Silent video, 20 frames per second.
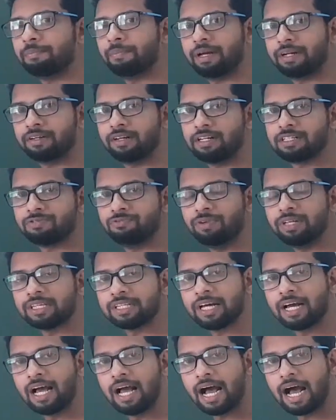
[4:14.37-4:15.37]
metals
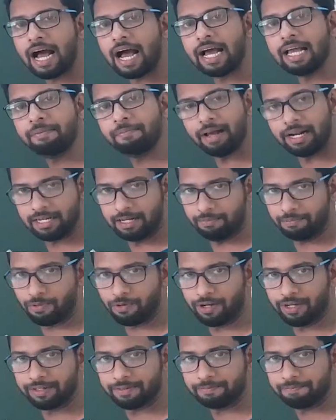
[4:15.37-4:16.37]
with high melting
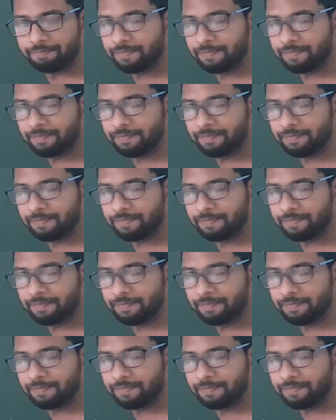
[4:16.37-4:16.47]
point,